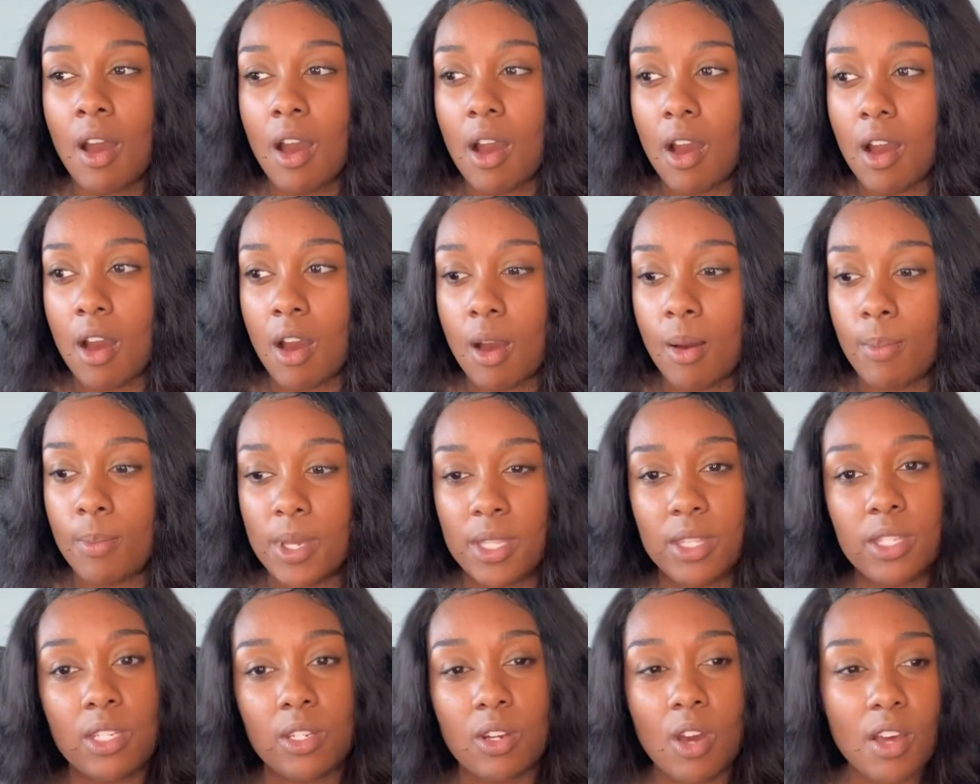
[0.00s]

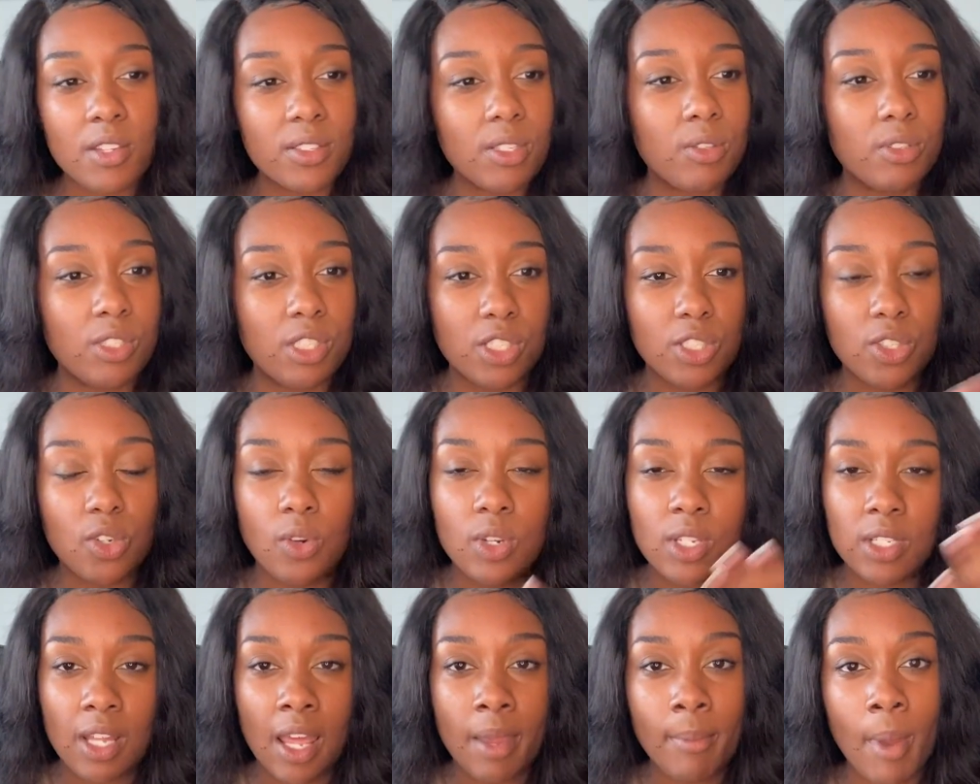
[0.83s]
And then also just
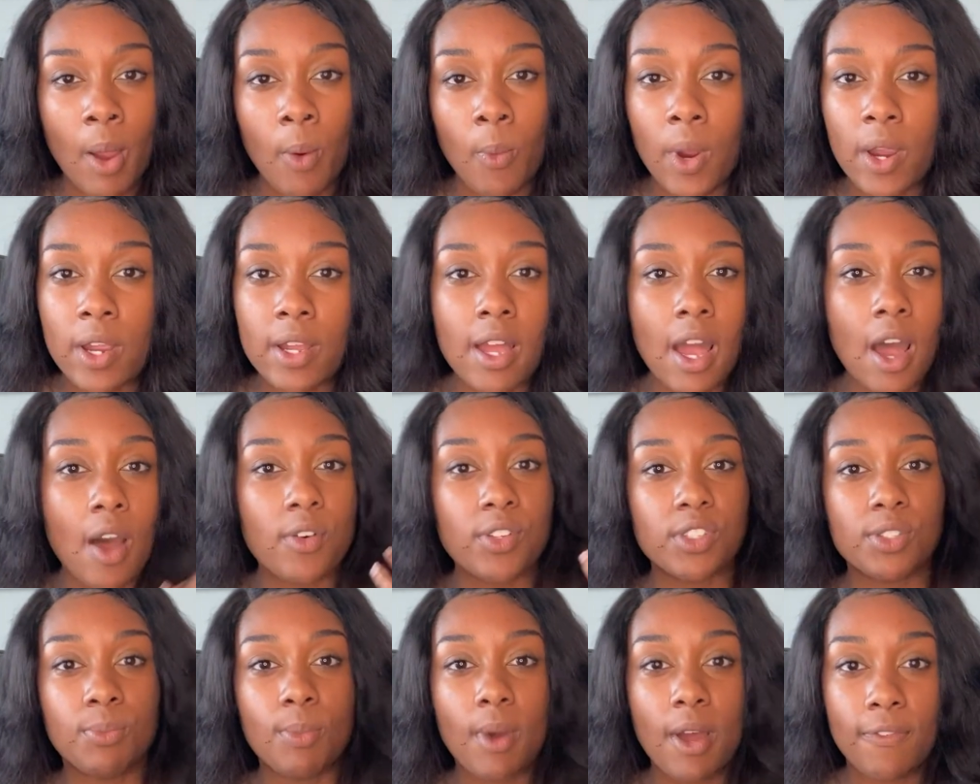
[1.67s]
showing like my
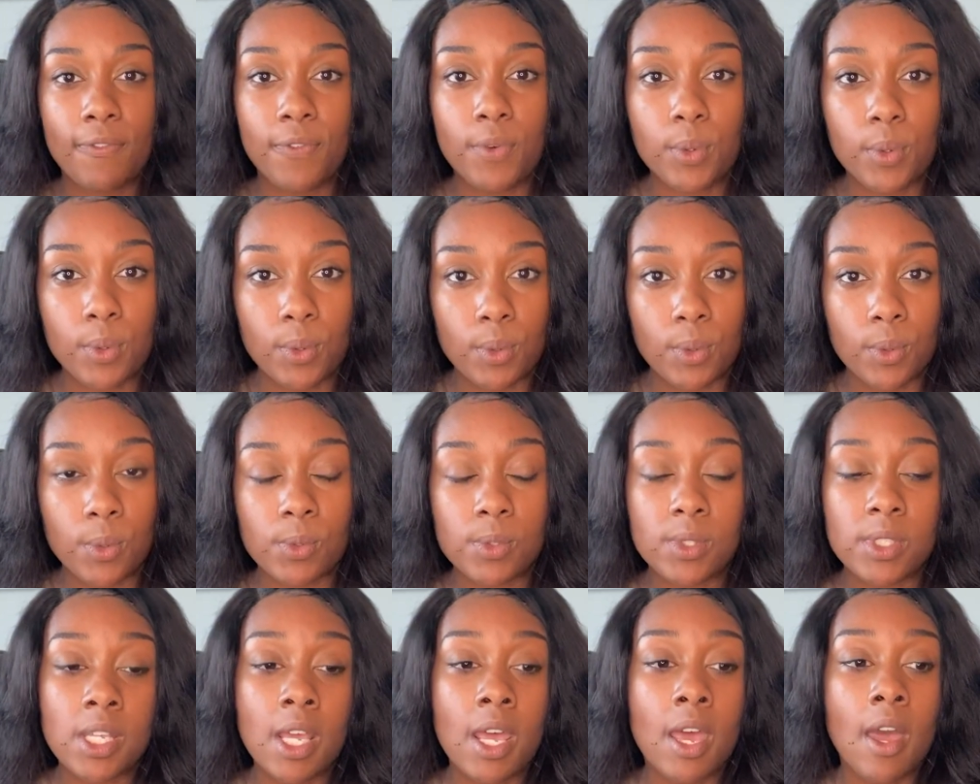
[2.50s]
workouts, my
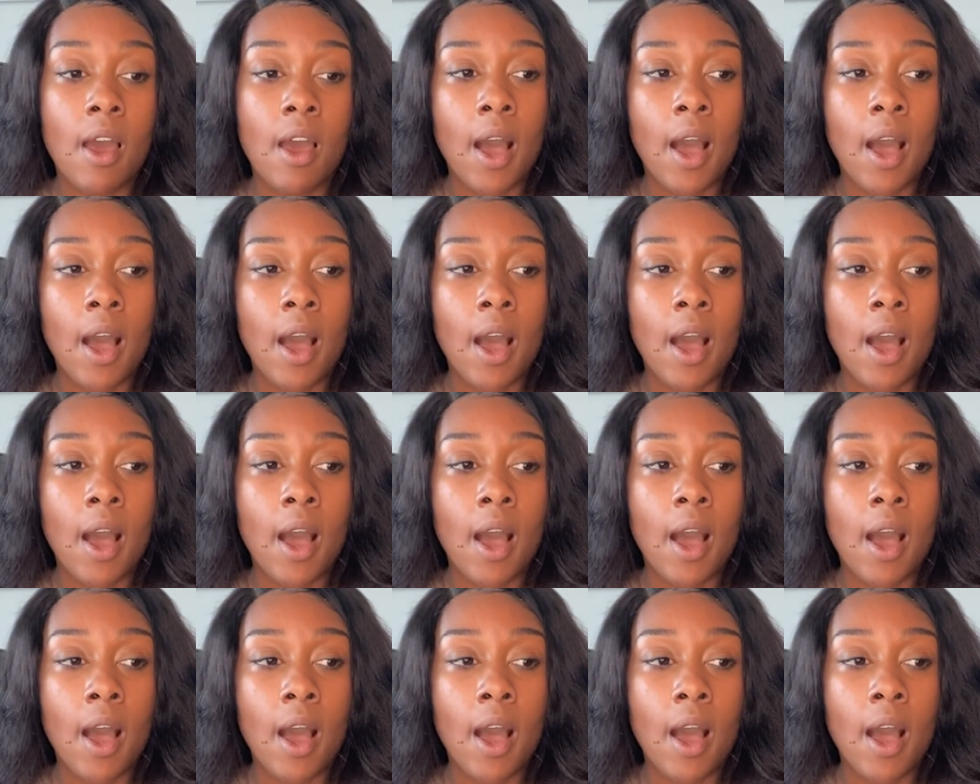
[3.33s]
foods.